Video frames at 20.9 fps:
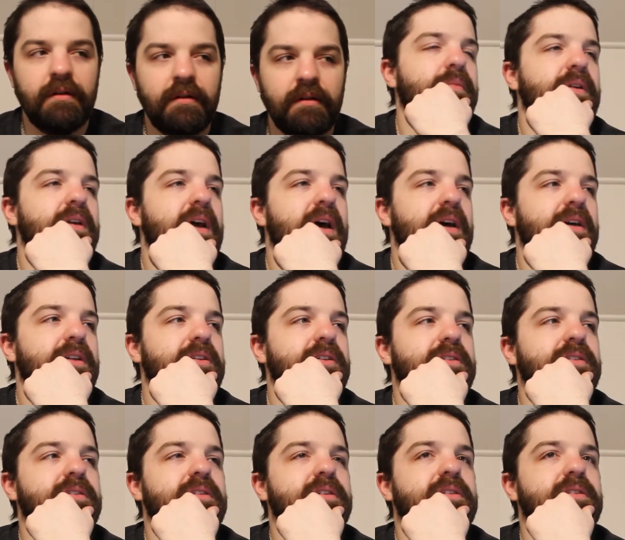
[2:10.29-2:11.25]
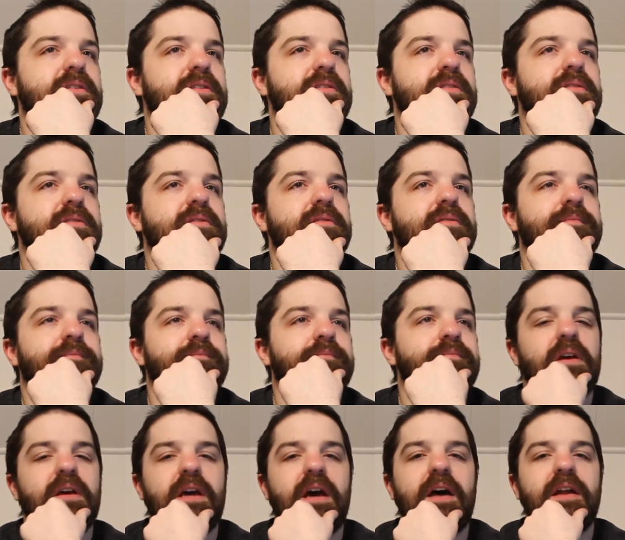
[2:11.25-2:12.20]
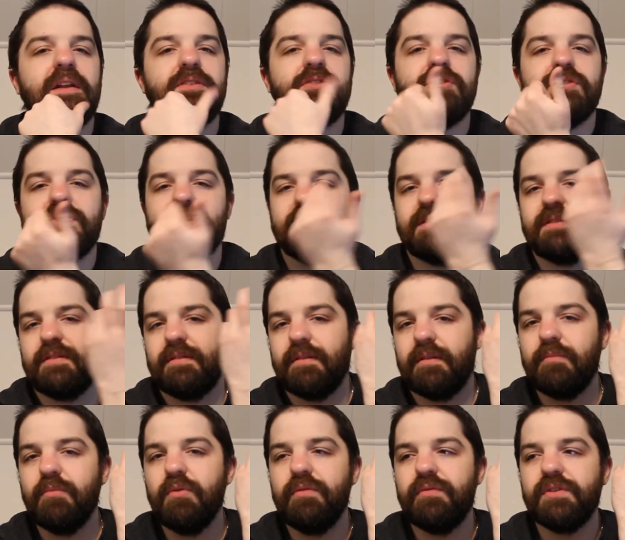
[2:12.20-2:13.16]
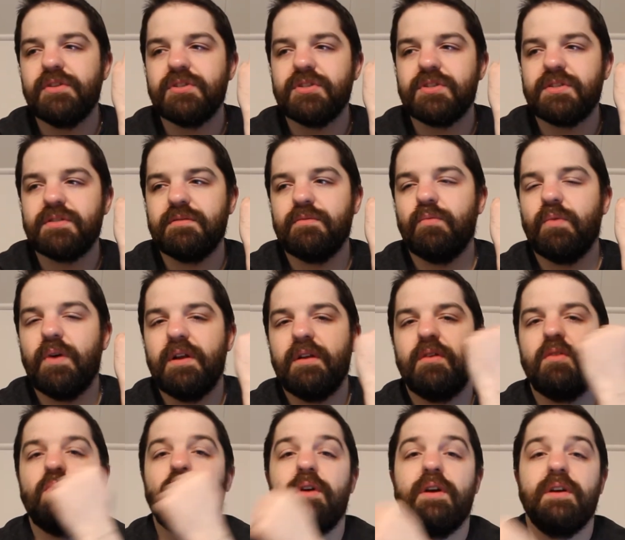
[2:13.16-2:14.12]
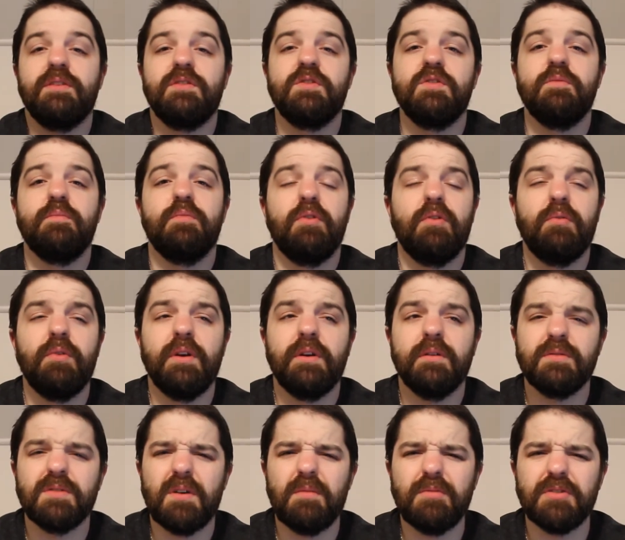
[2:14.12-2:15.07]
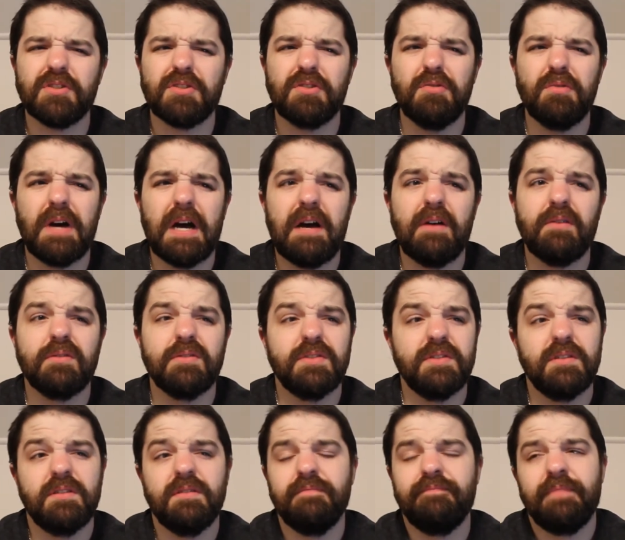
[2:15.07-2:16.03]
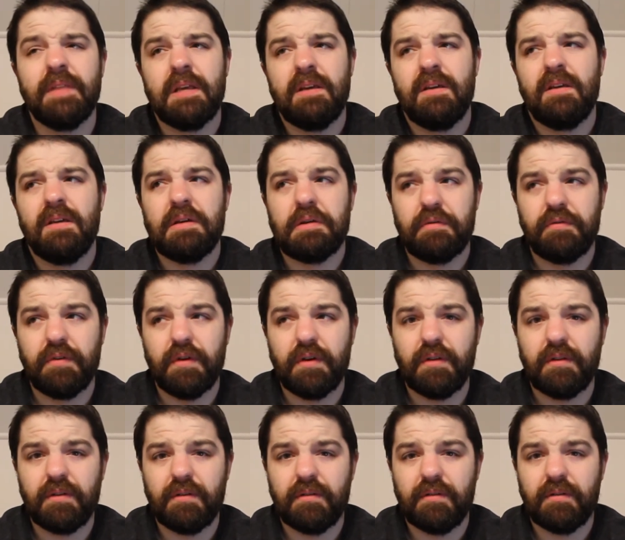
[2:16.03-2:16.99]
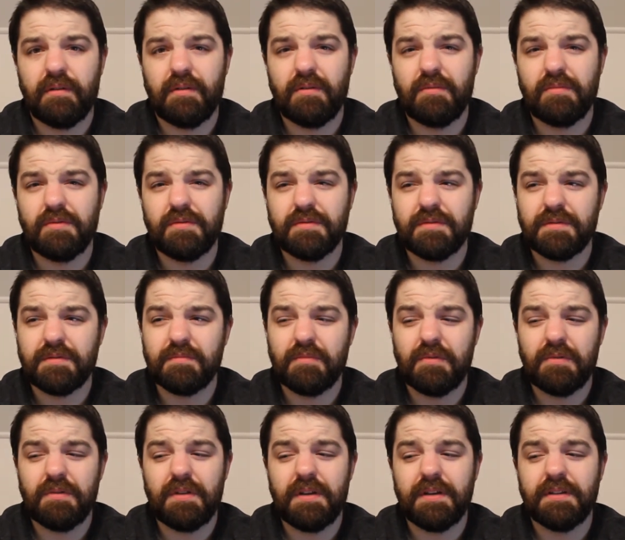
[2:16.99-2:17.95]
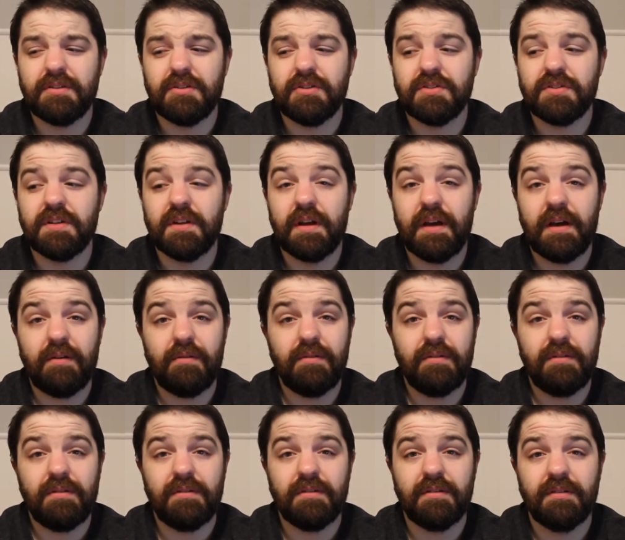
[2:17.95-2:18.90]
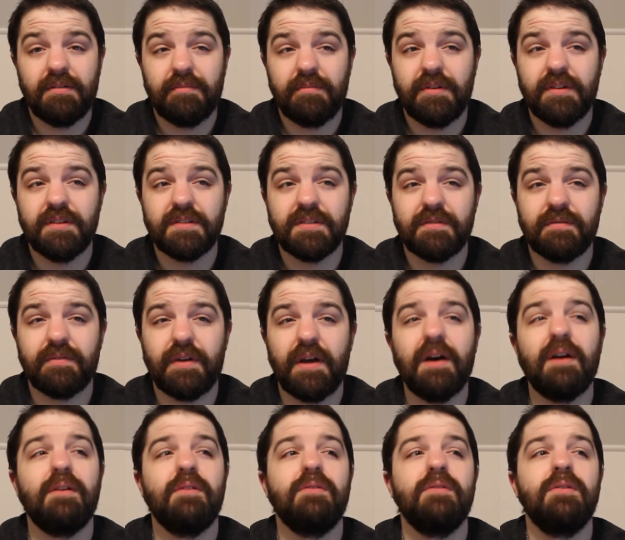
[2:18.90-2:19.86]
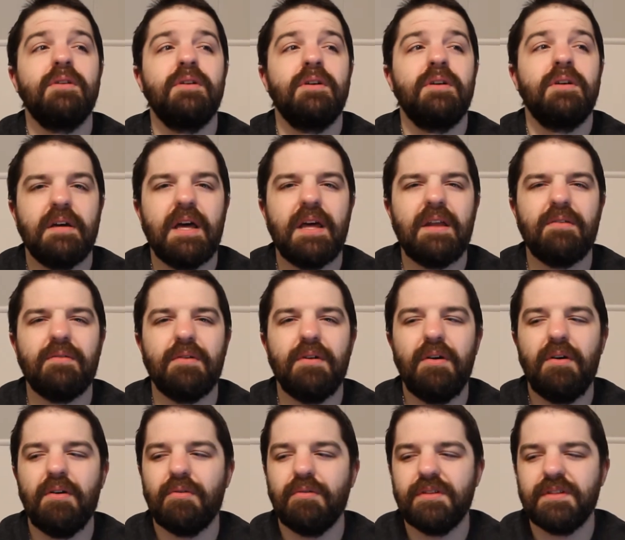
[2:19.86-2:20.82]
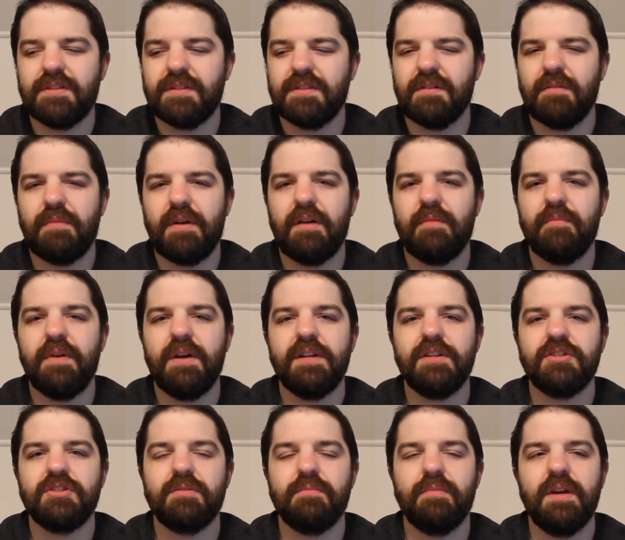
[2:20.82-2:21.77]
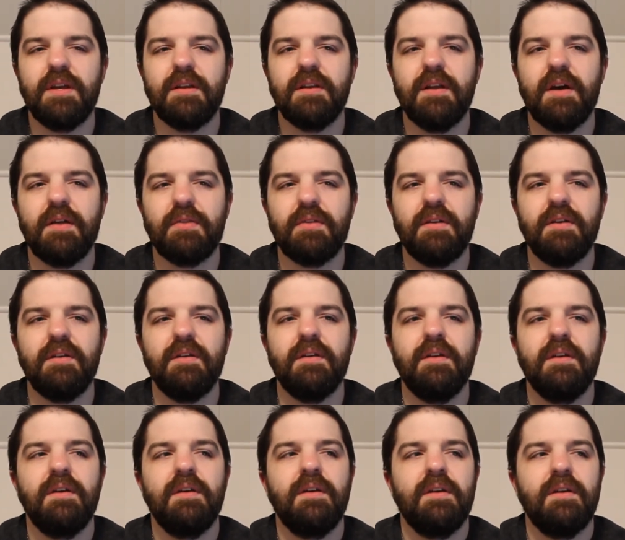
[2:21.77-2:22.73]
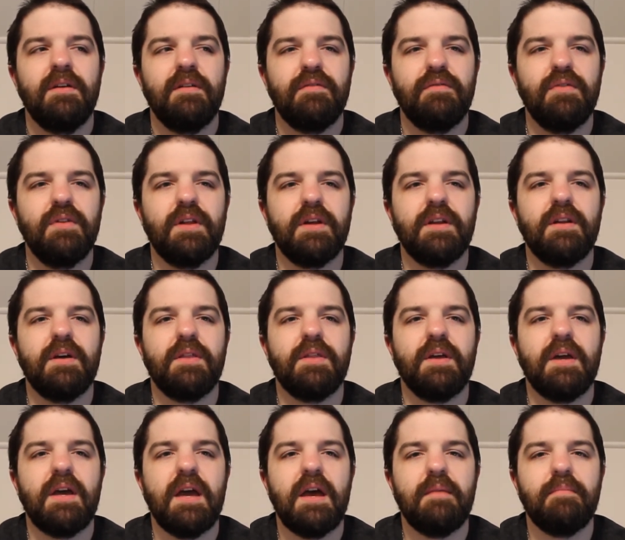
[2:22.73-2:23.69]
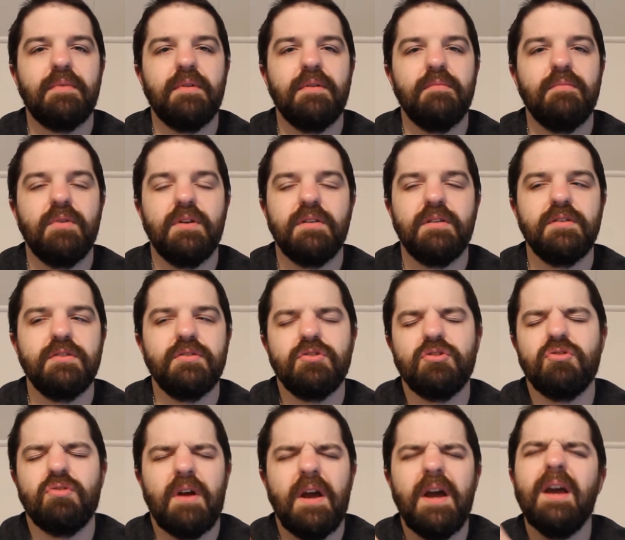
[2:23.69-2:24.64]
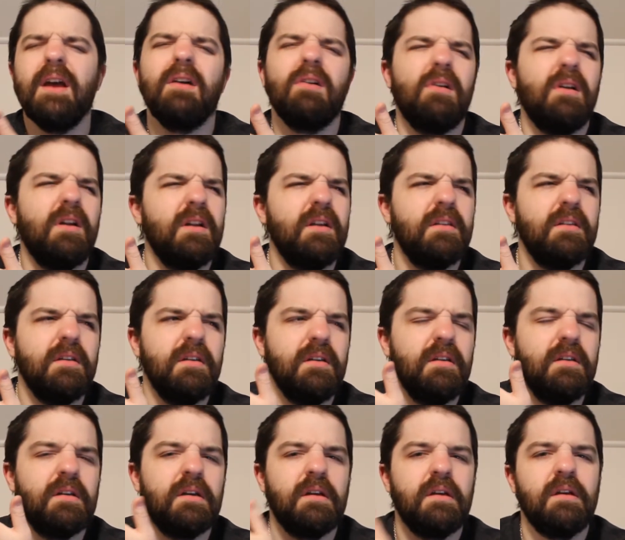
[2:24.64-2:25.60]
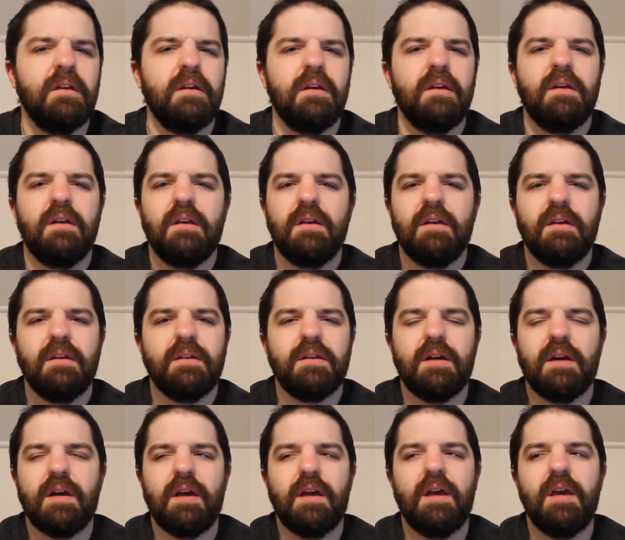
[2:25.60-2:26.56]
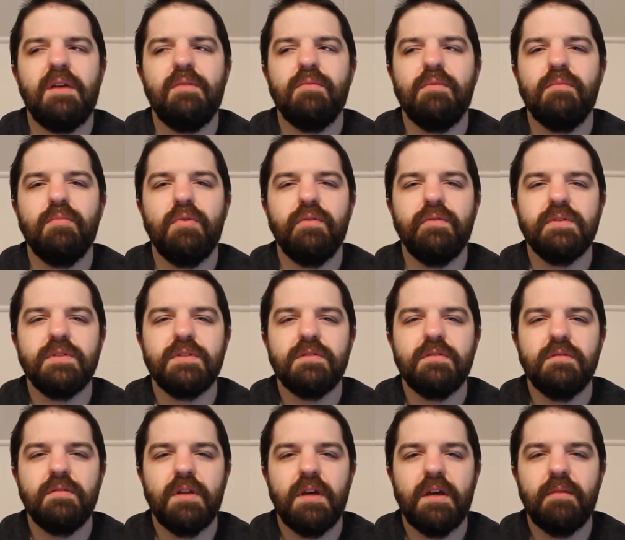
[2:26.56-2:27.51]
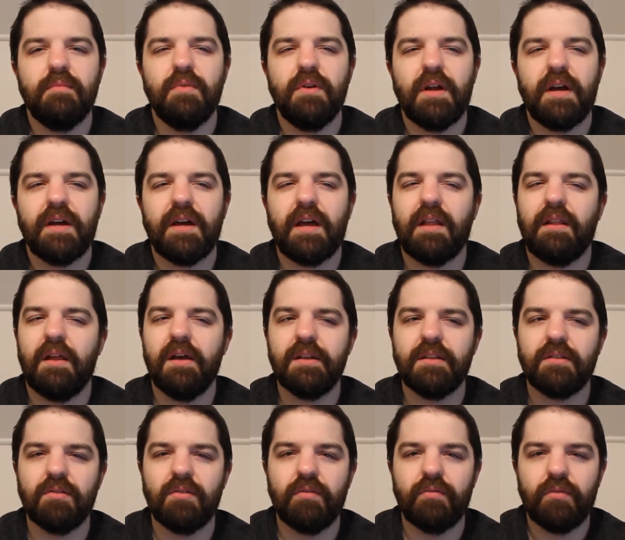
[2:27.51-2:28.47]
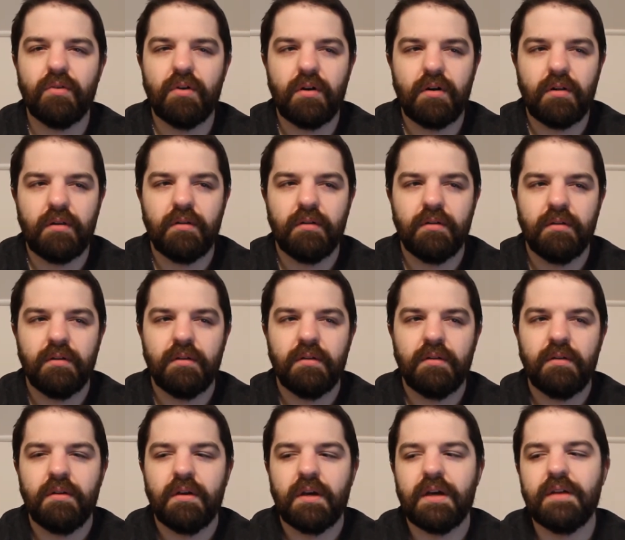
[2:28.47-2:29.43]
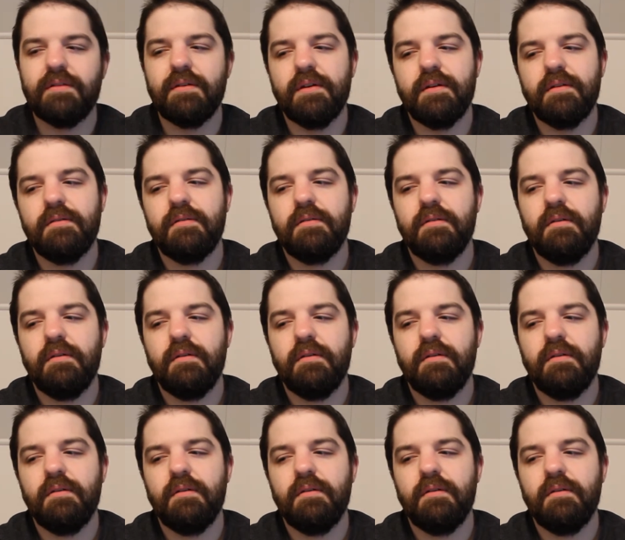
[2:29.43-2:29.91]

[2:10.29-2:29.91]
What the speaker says: But yeah, it didn't, it kinda just, the movie just went quick, super quick. It was almost 2 hours and it felt almost more like just an hour because of how, I don't know, it somehow managed to make nothing, feel like nothing happened, but it didn't drag or anything. I hate when movies do that, but I liked it overall. I did.